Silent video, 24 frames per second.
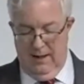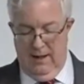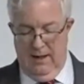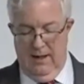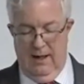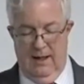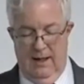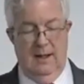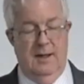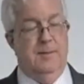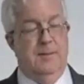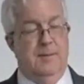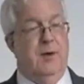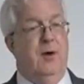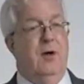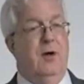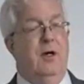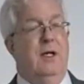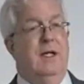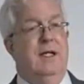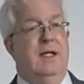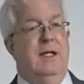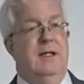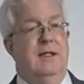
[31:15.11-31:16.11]
And the
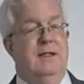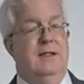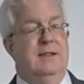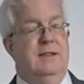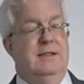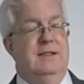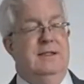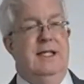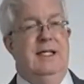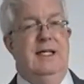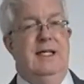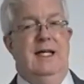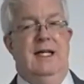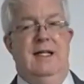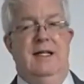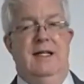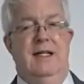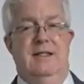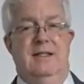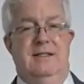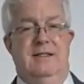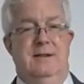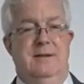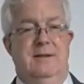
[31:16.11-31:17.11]
party seeking
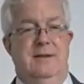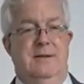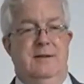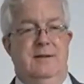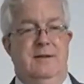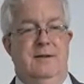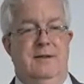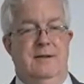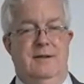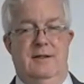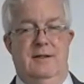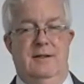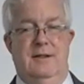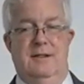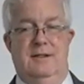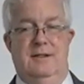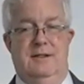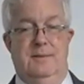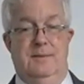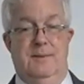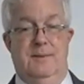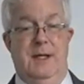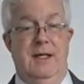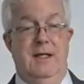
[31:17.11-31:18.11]
the
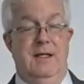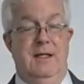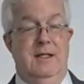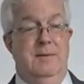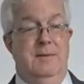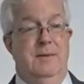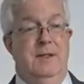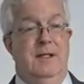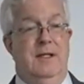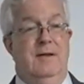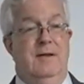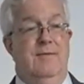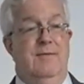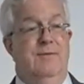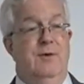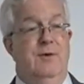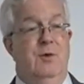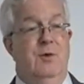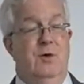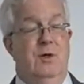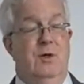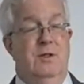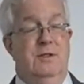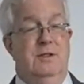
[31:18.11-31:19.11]
subpoena to be
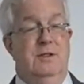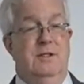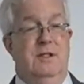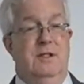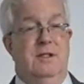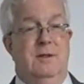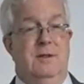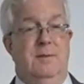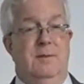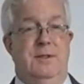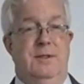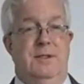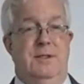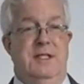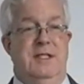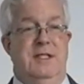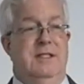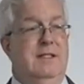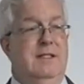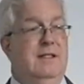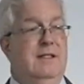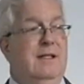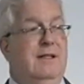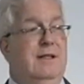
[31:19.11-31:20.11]
enforced took the
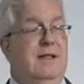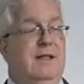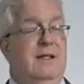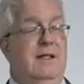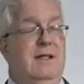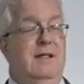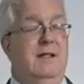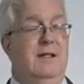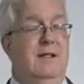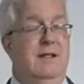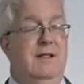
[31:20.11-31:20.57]
position that the